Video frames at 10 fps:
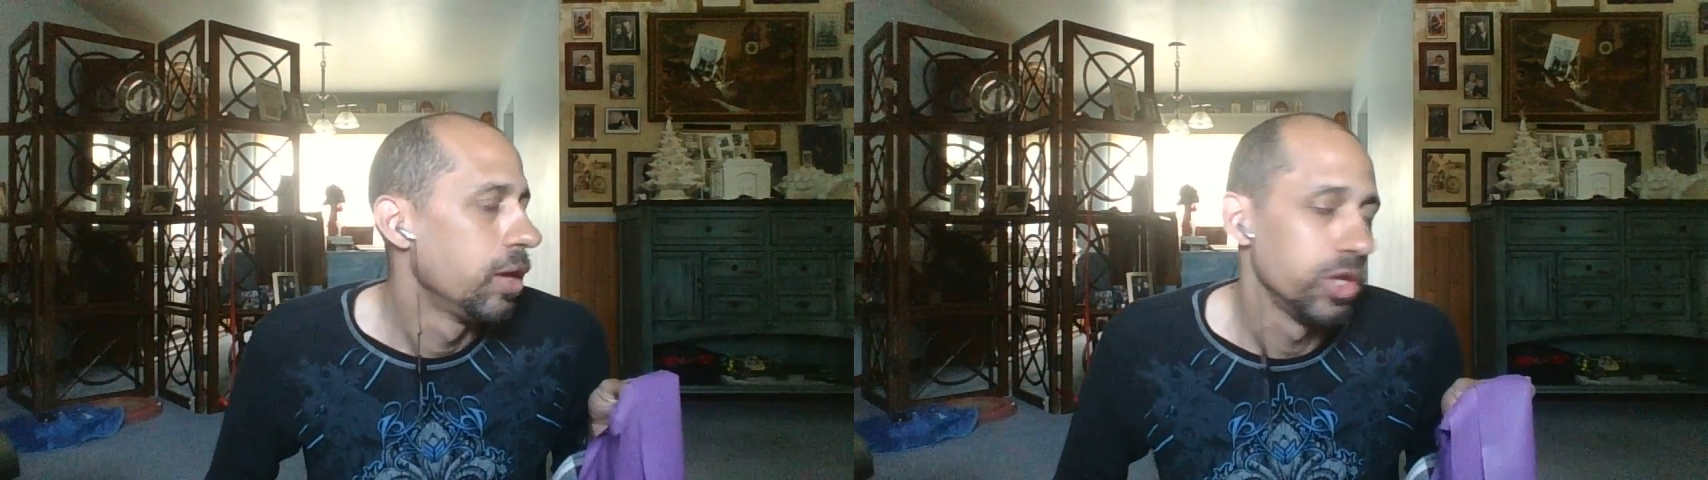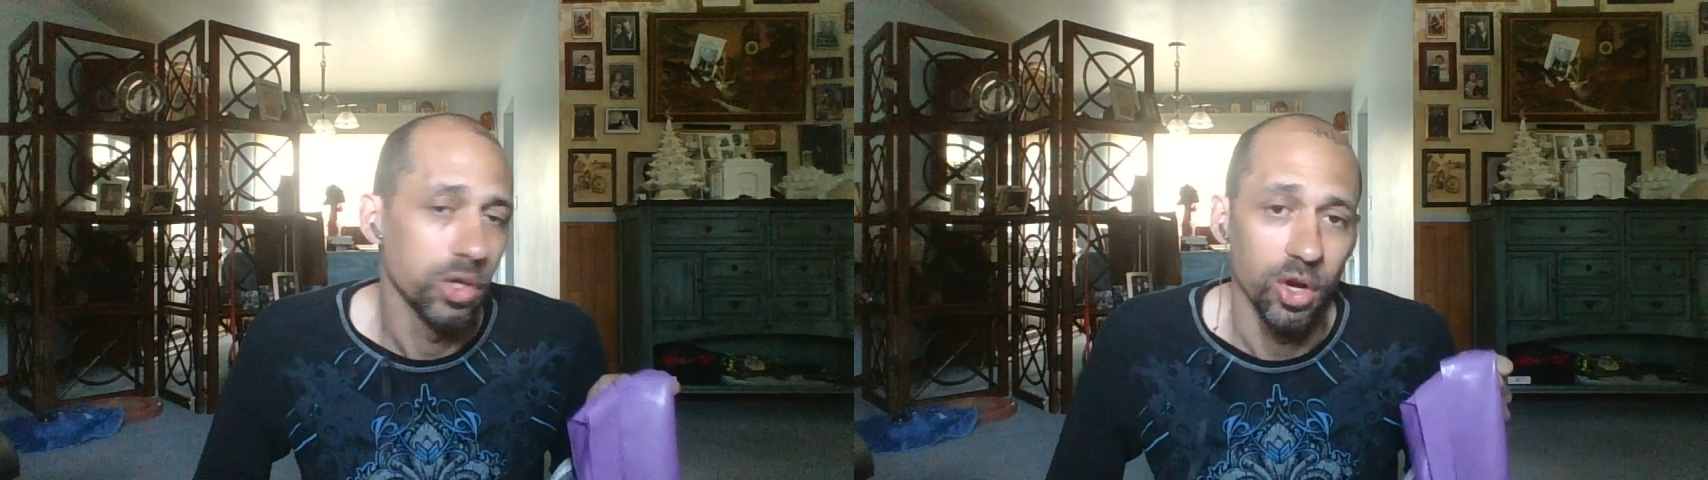
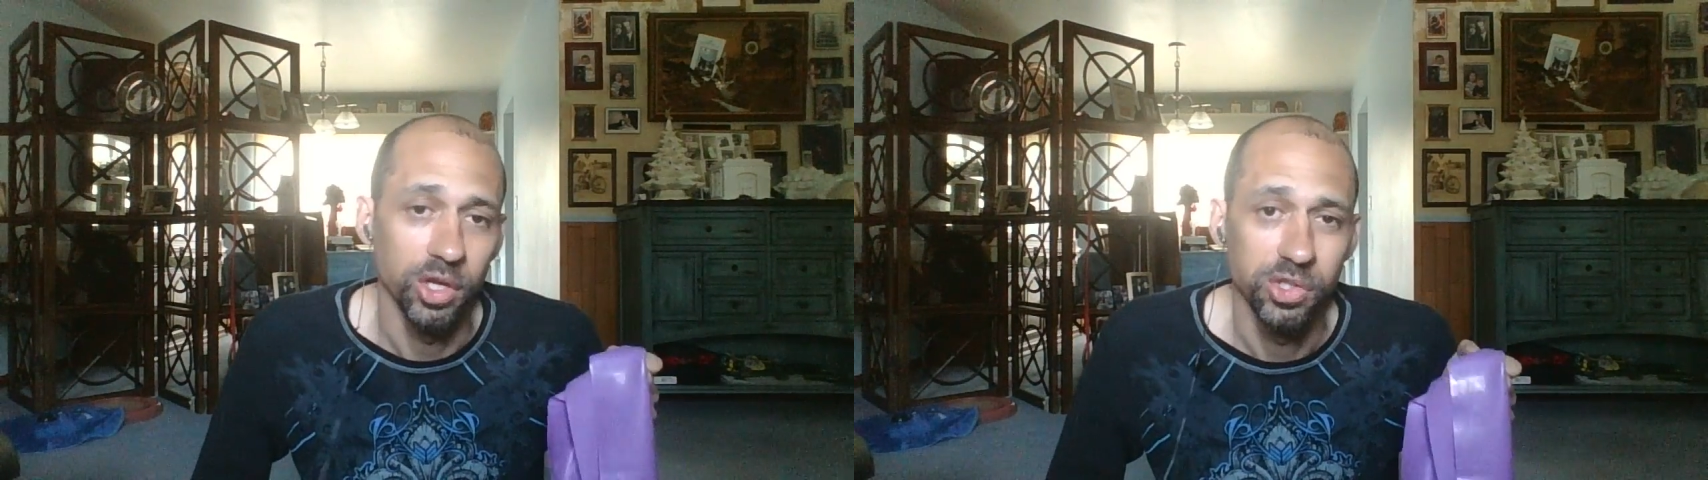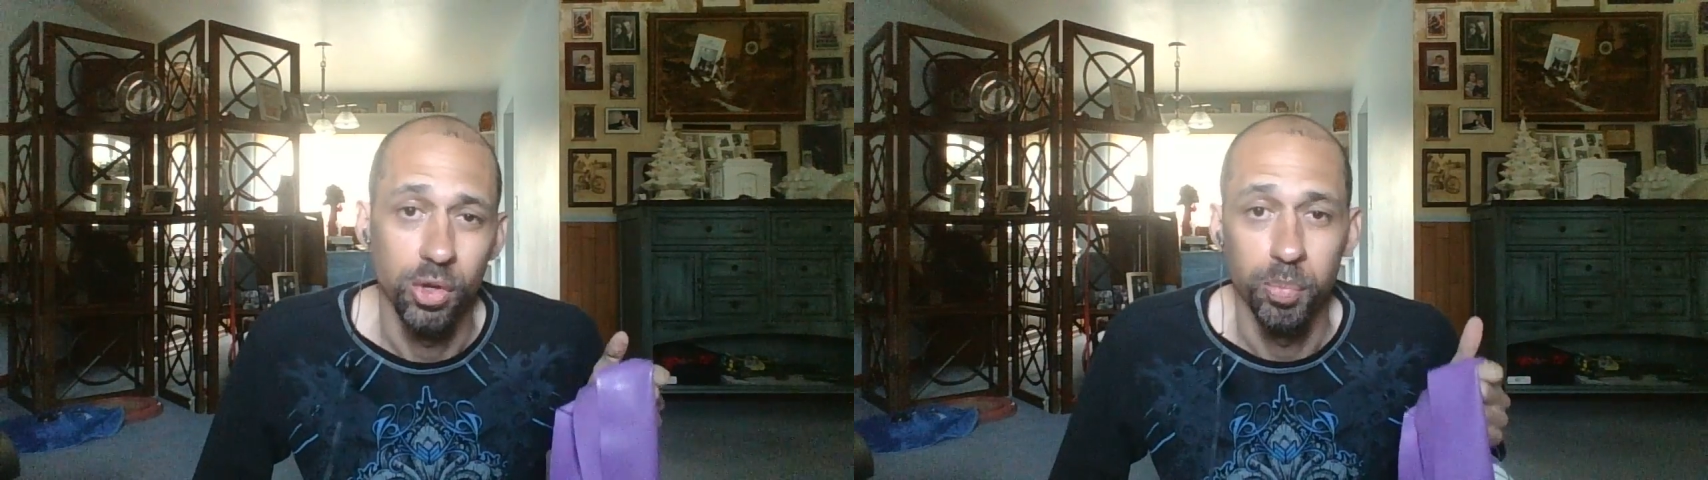You can
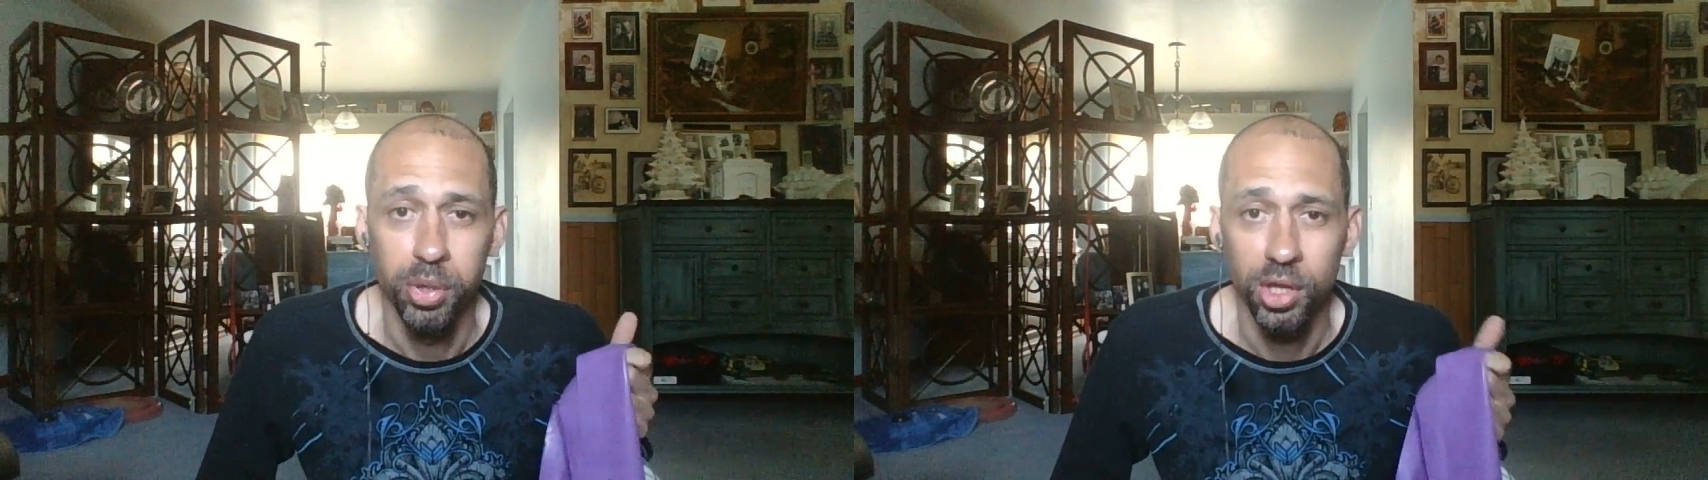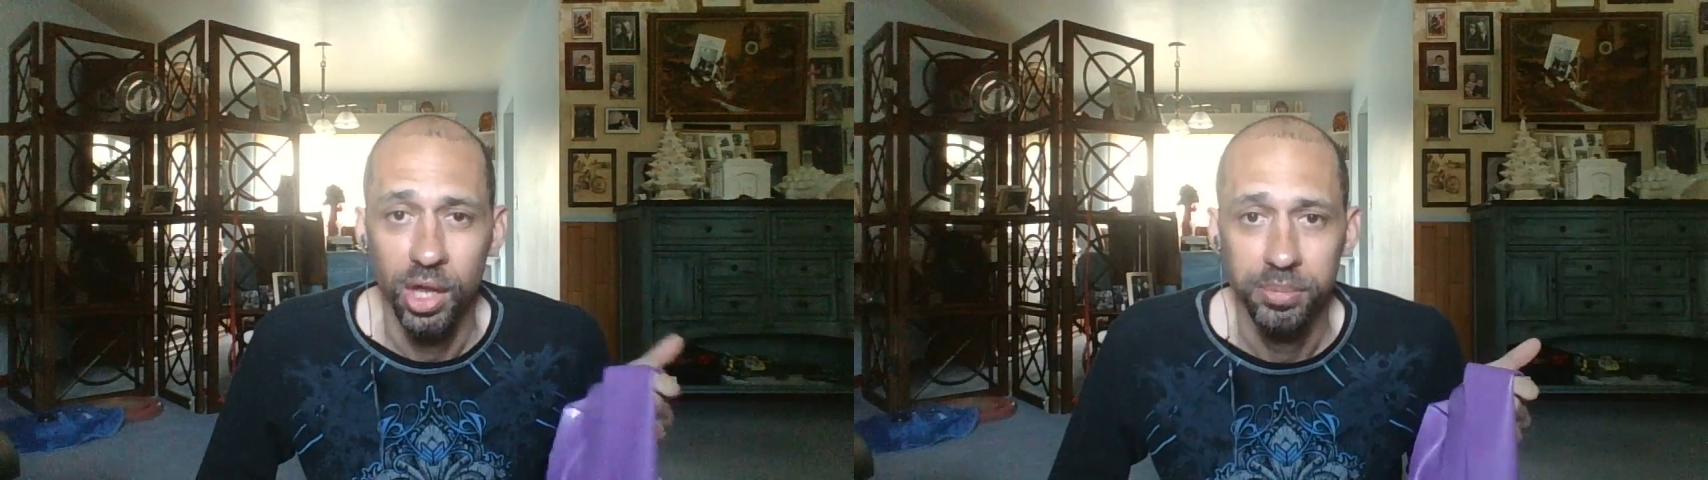also do
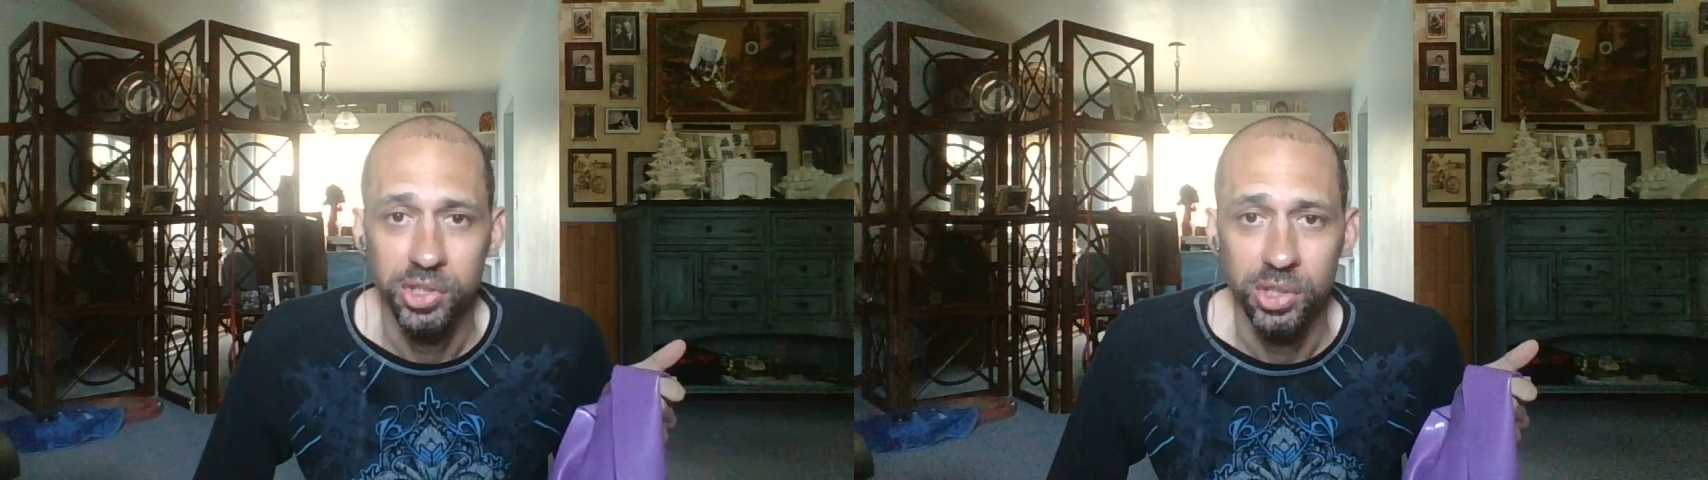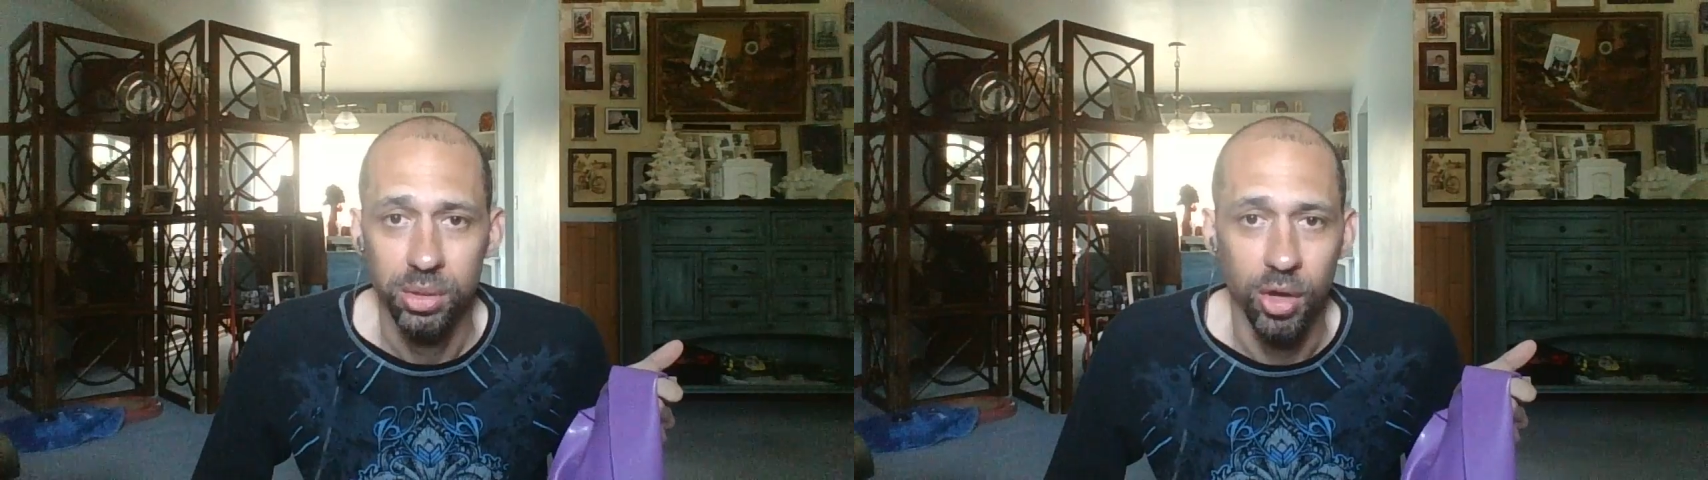pull-ups